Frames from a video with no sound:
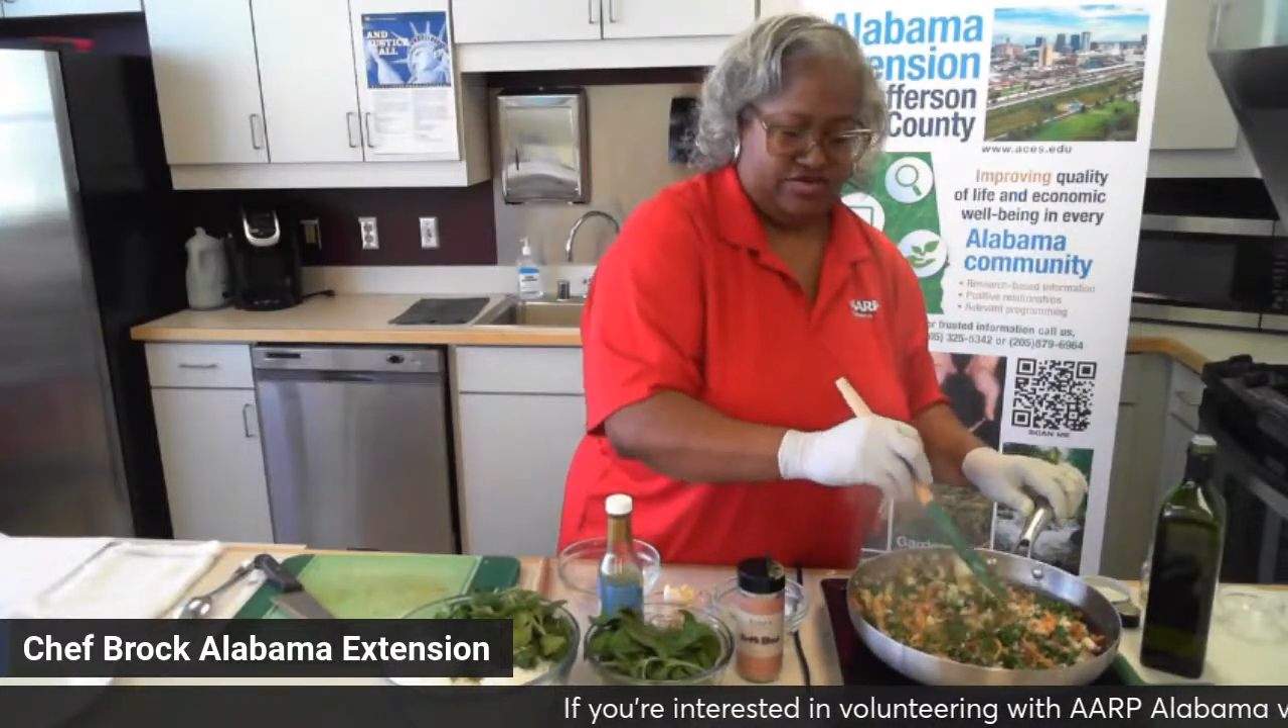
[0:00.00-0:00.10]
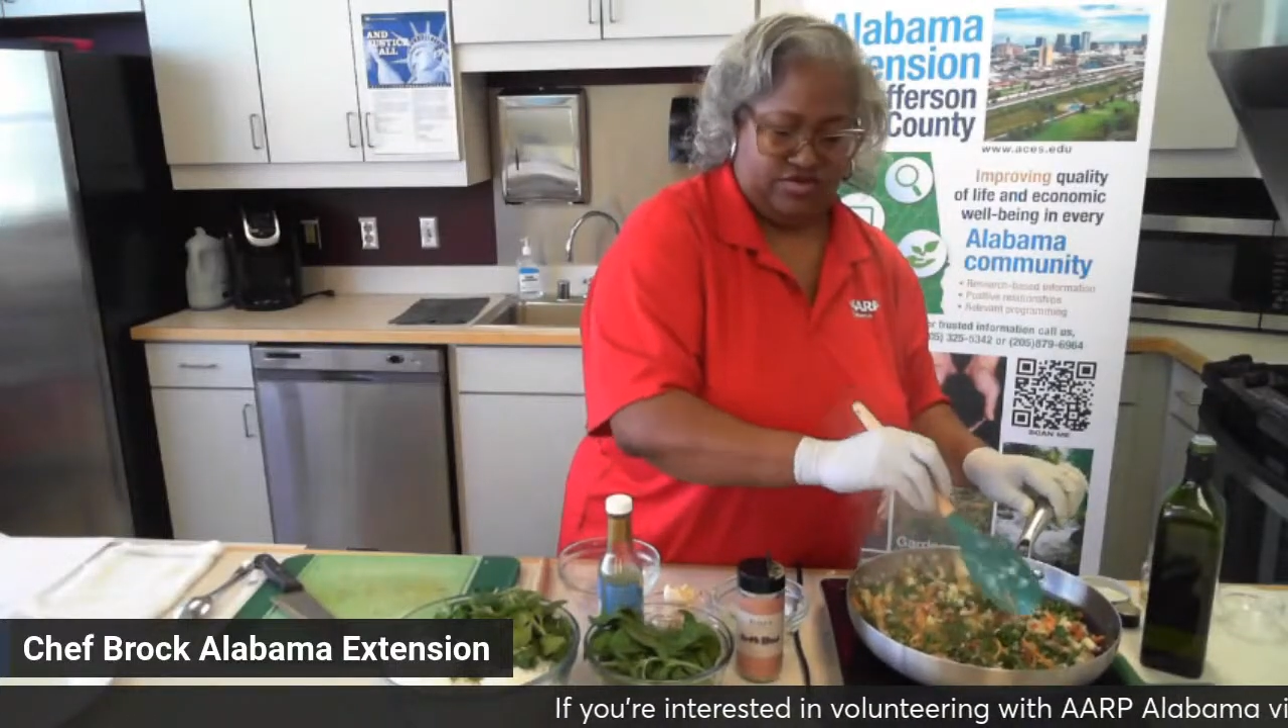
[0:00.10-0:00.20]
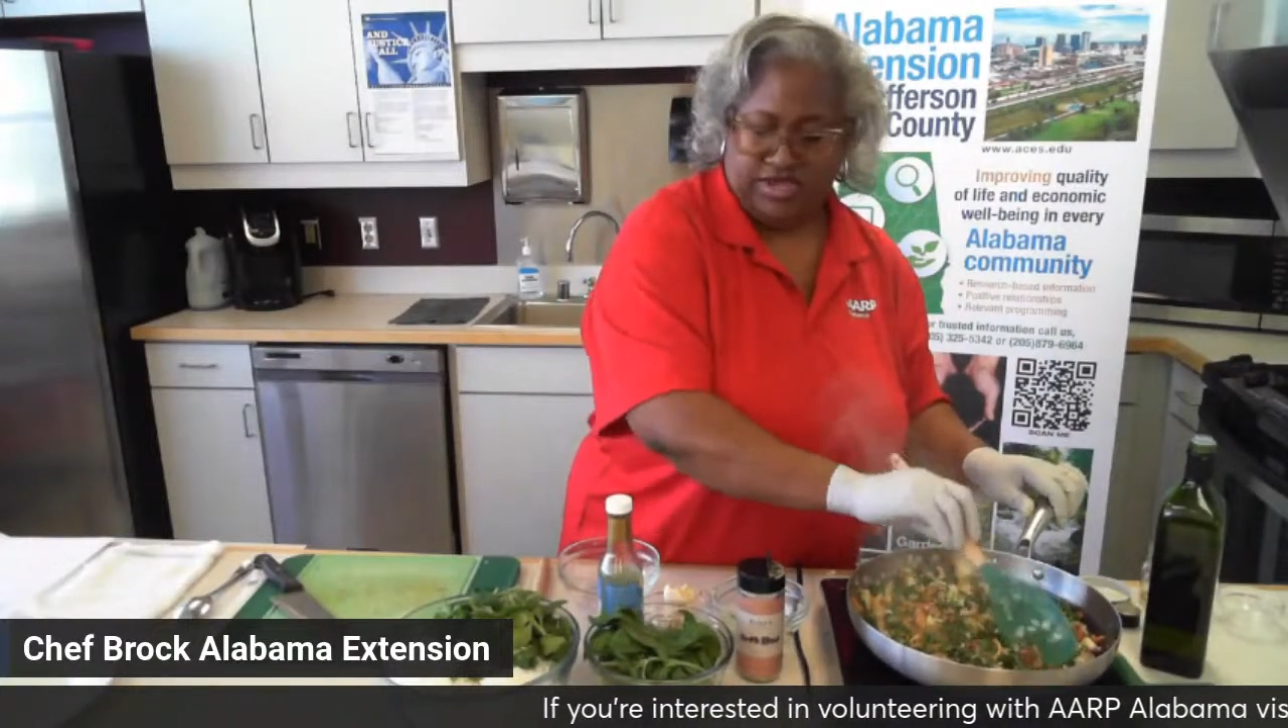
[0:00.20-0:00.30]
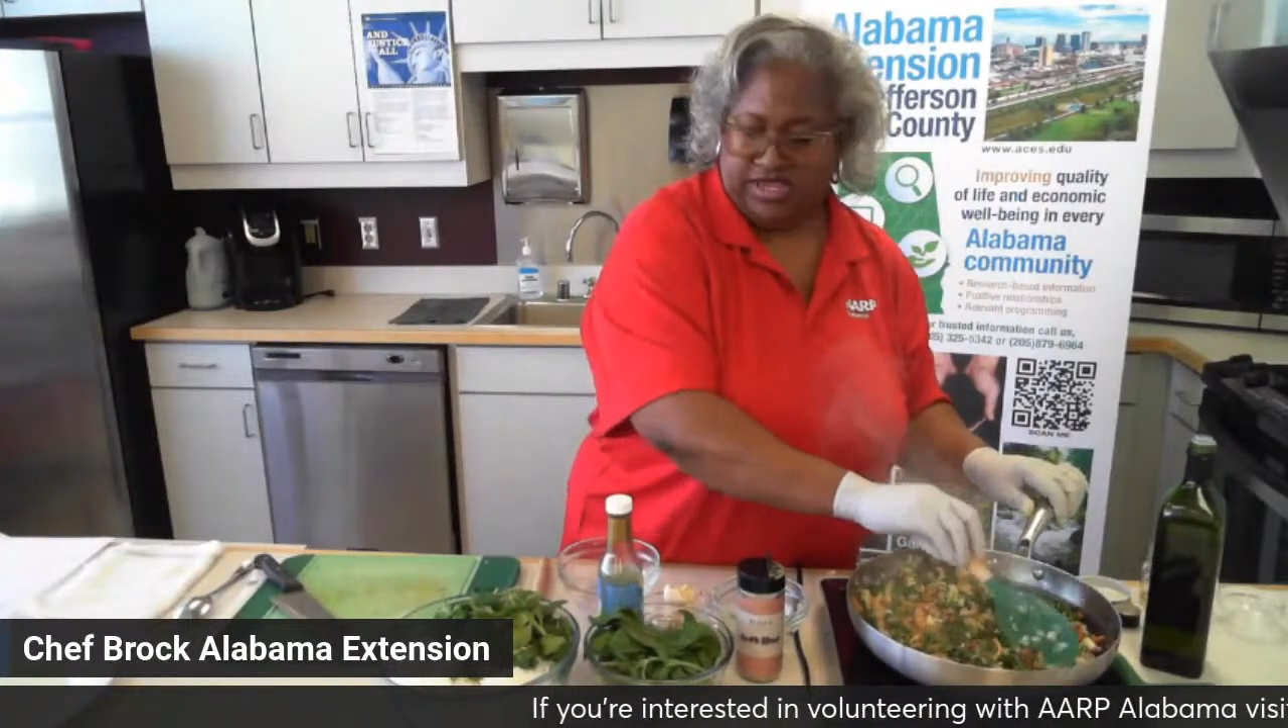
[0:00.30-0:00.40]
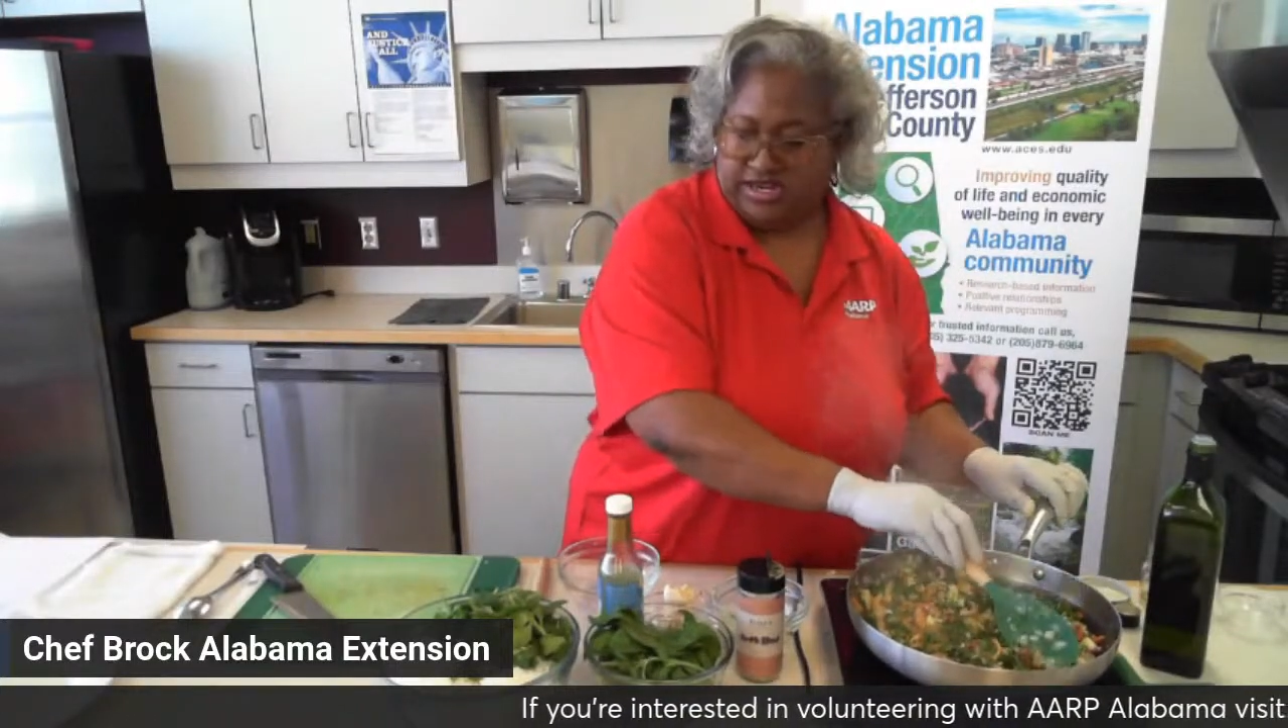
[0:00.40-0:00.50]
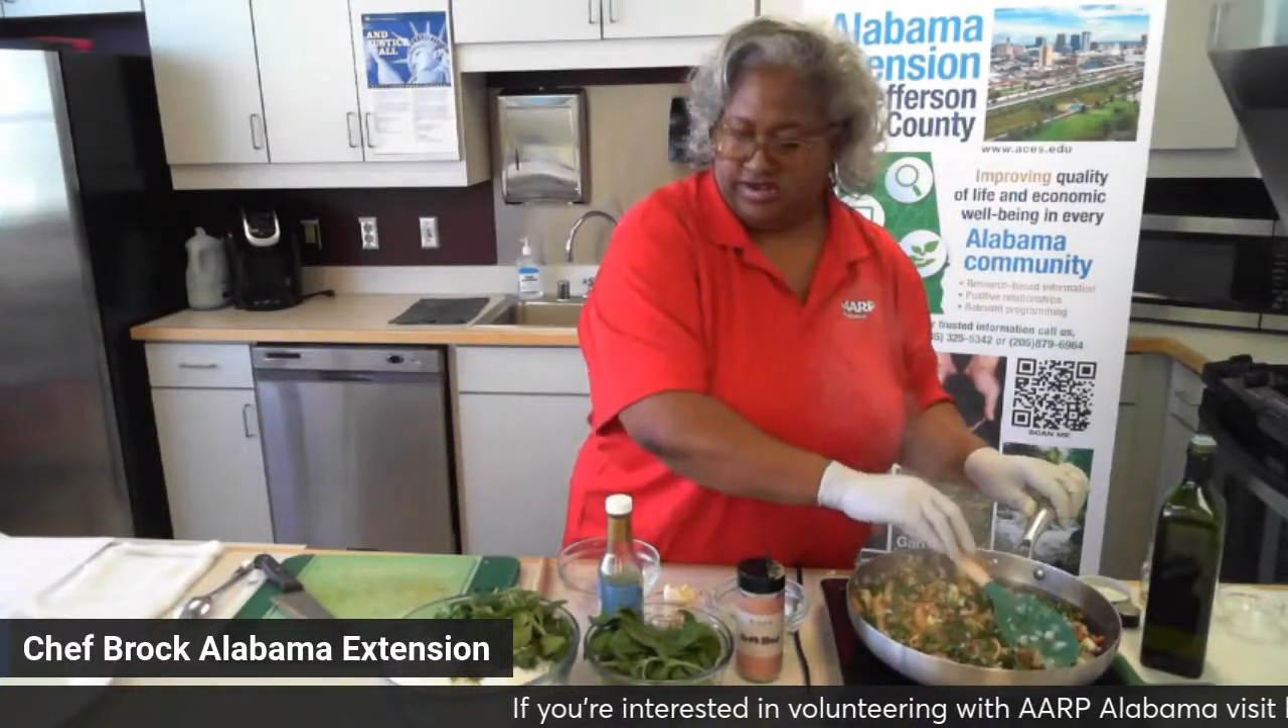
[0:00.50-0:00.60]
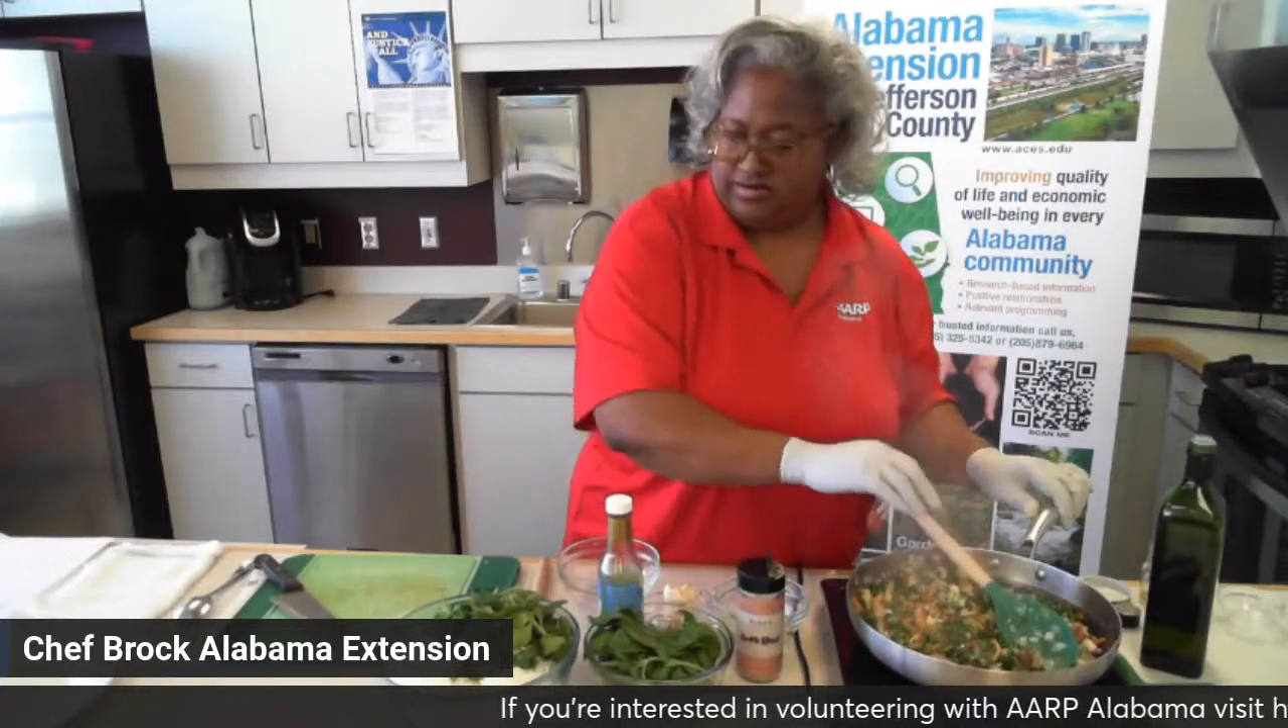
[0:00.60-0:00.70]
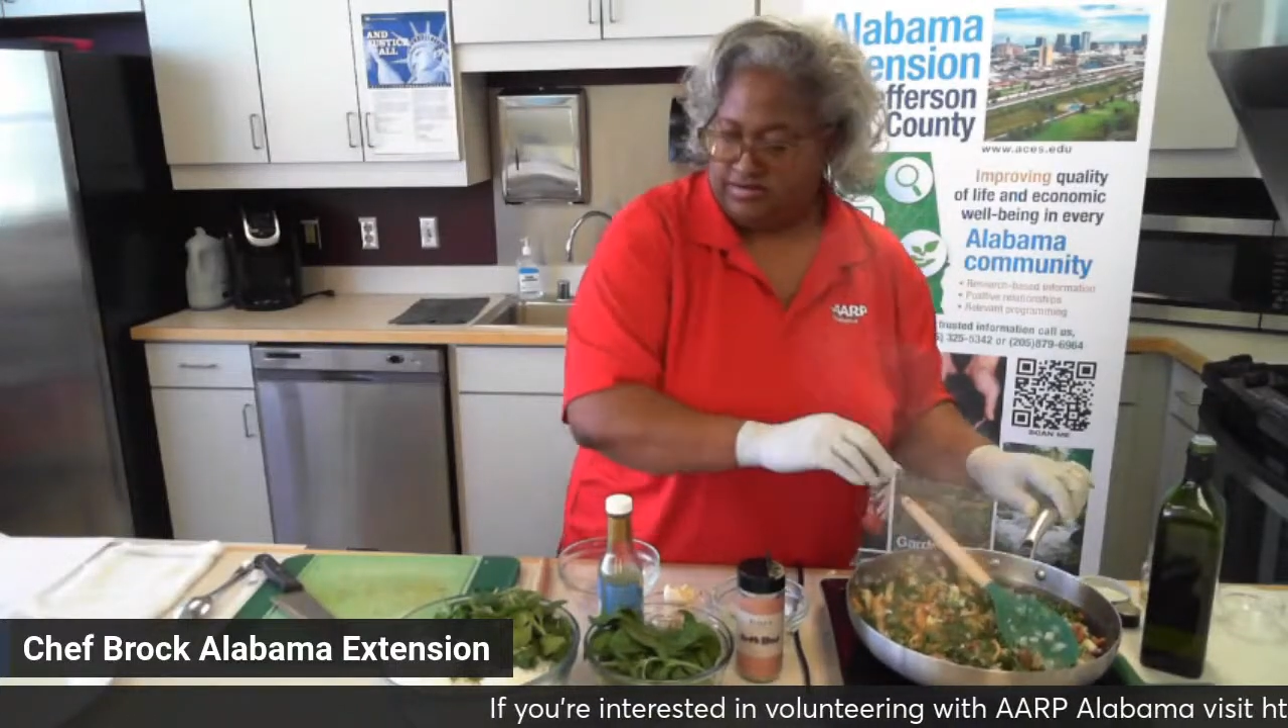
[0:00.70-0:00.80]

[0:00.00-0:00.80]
you in.